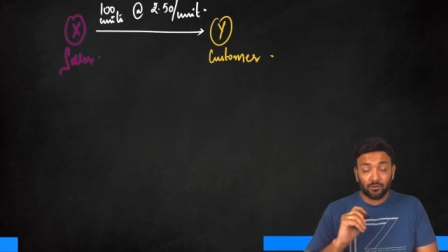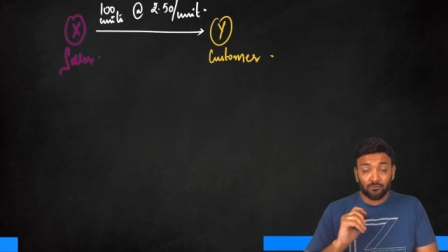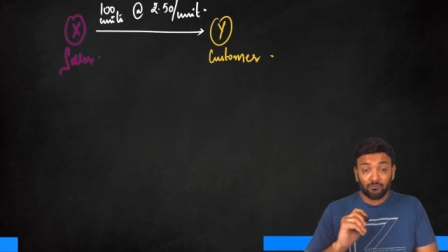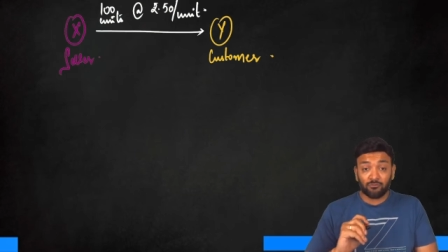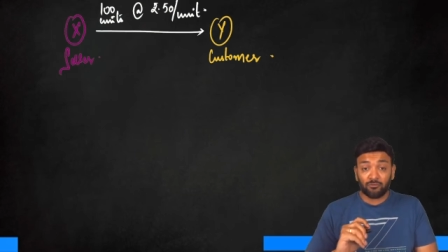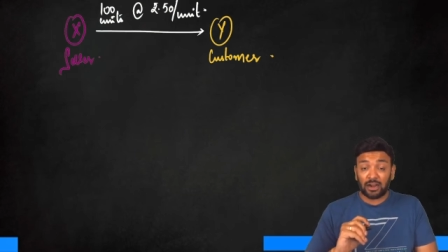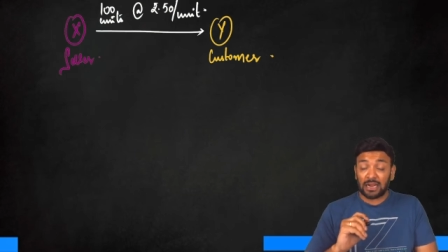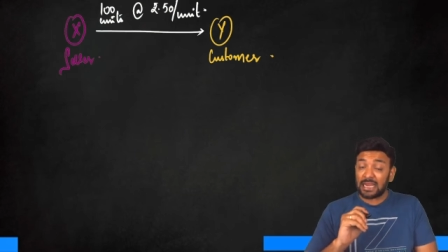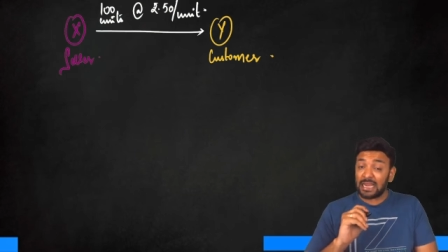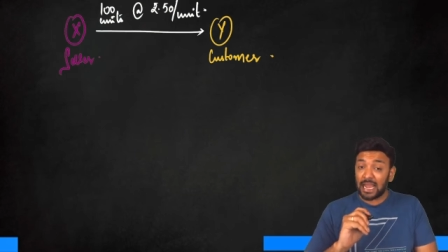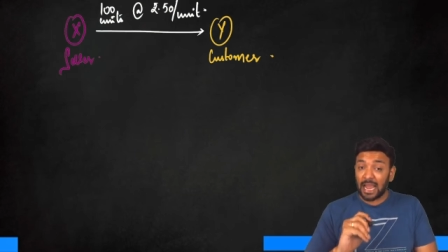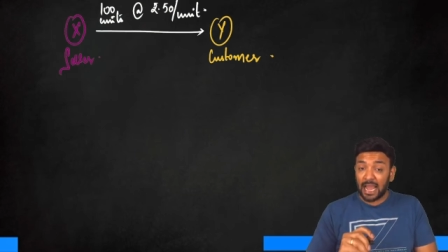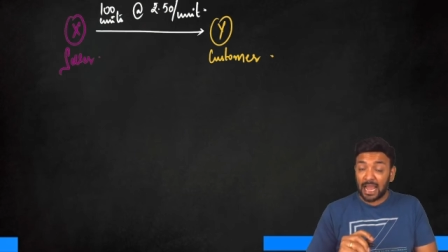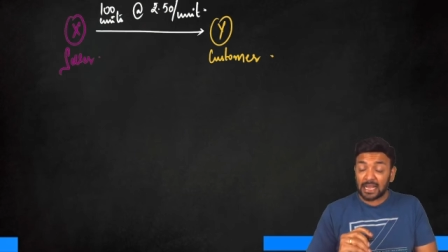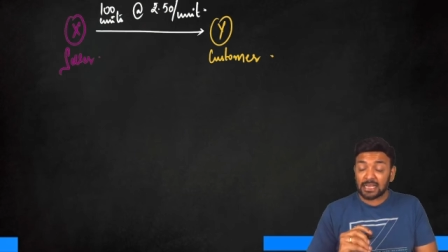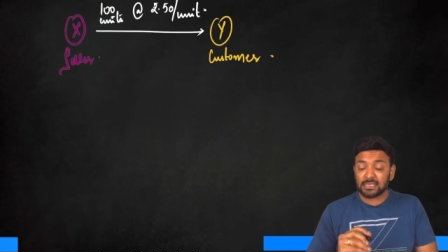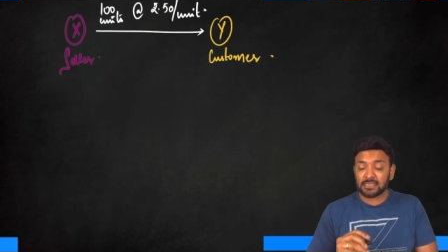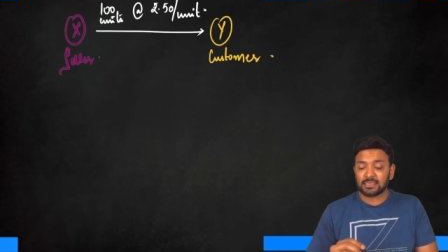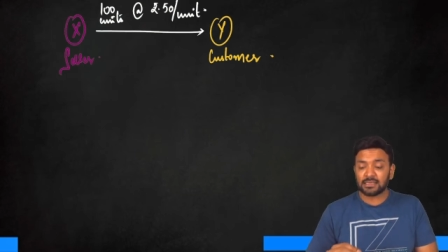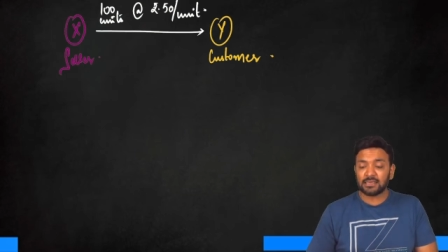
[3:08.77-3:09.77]
Y
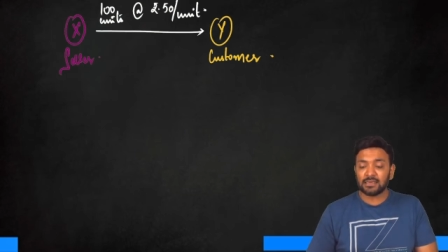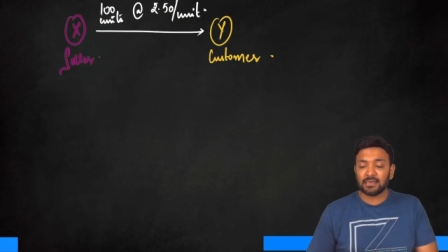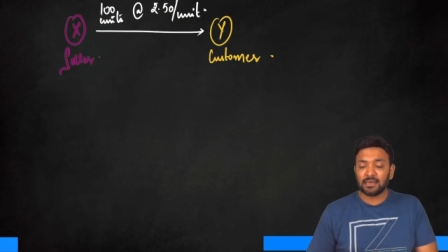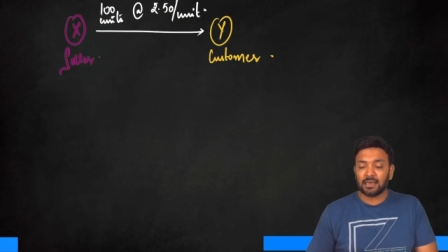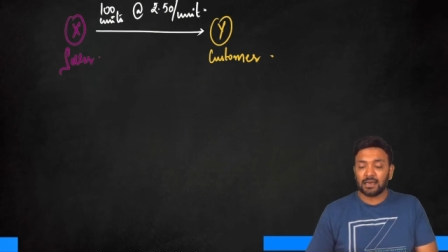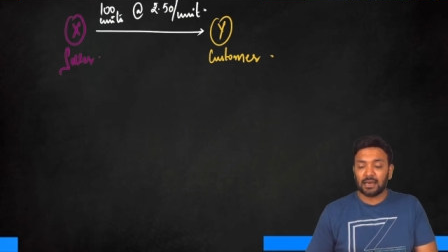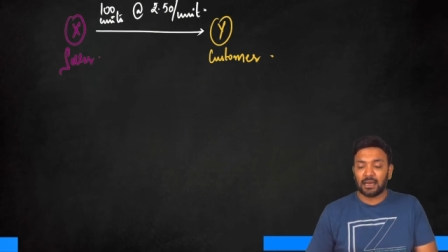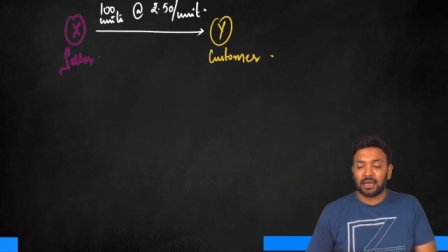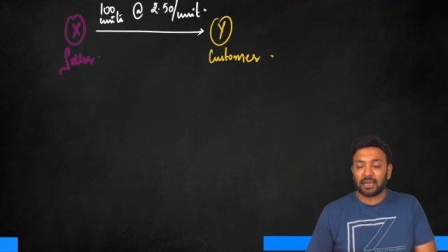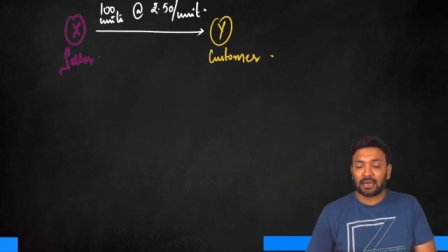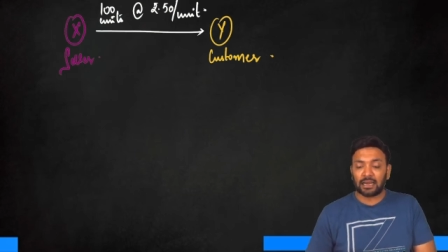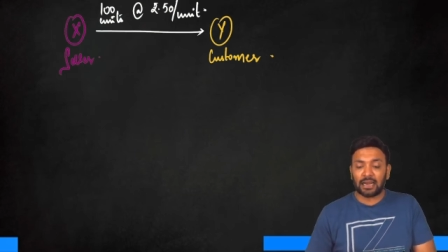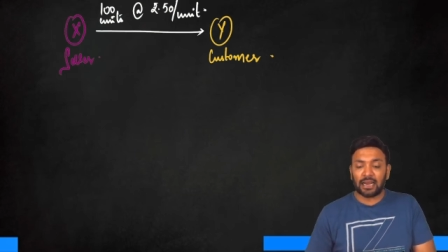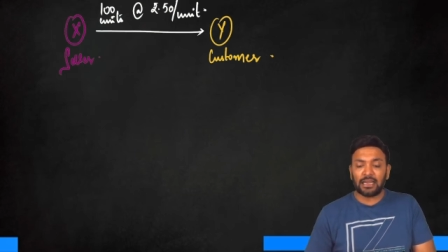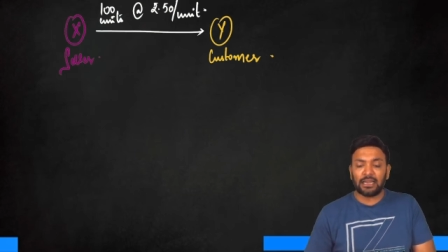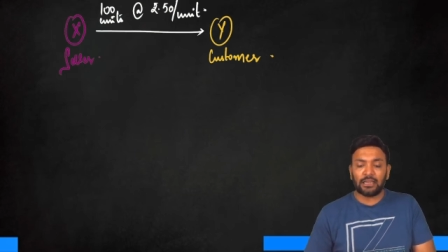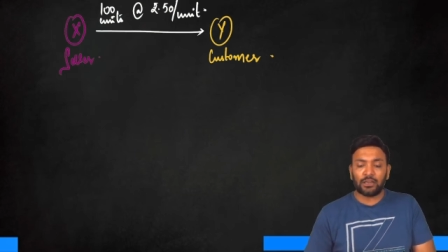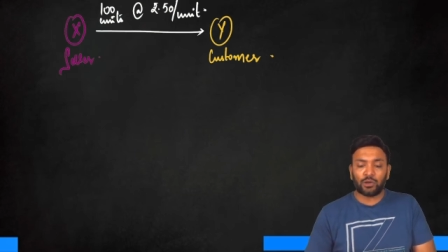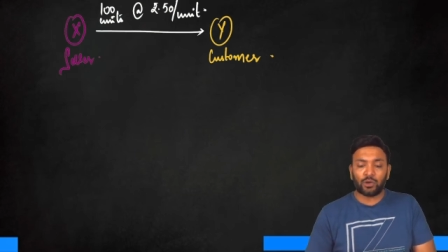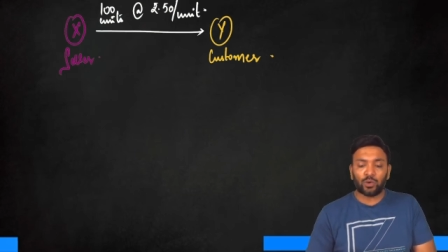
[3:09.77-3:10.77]
has a
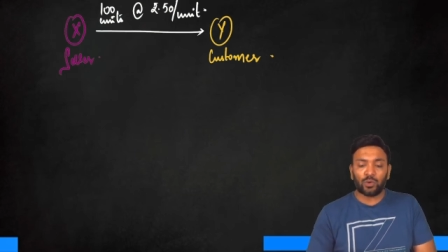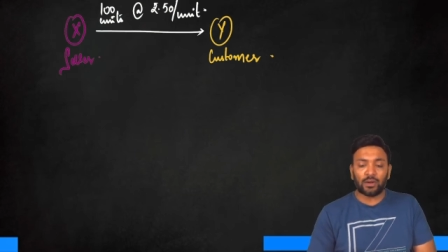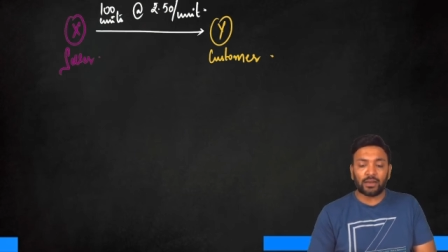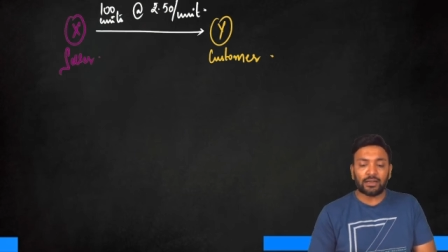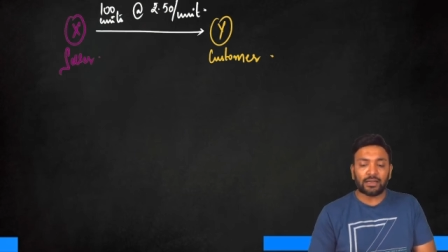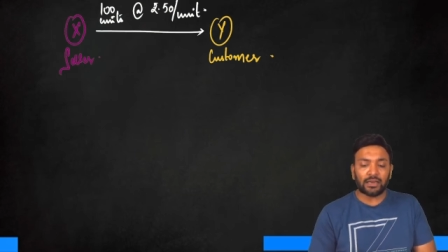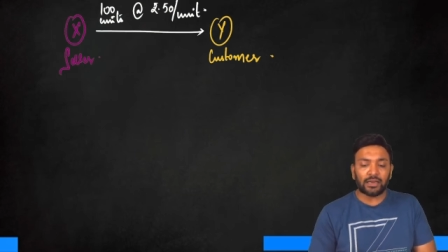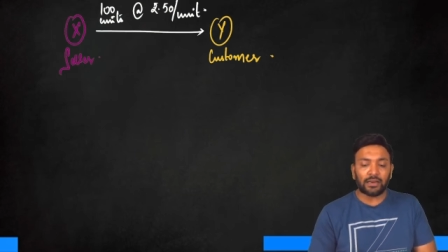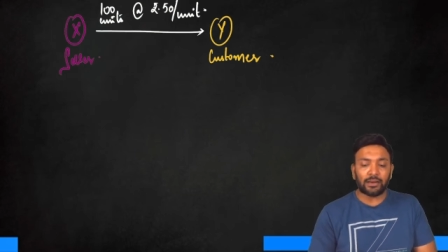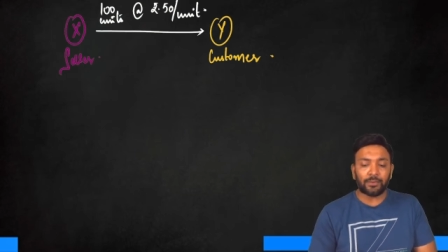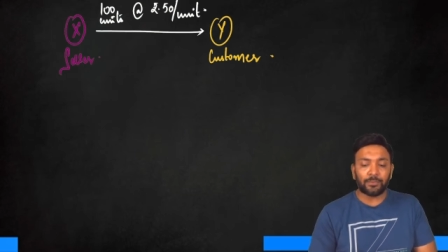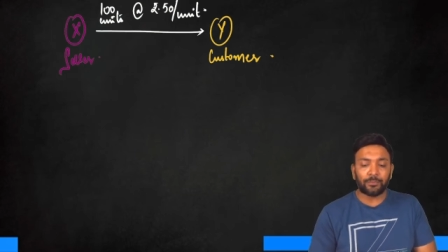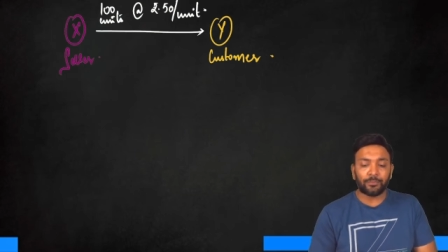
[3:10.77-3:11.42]
right to return.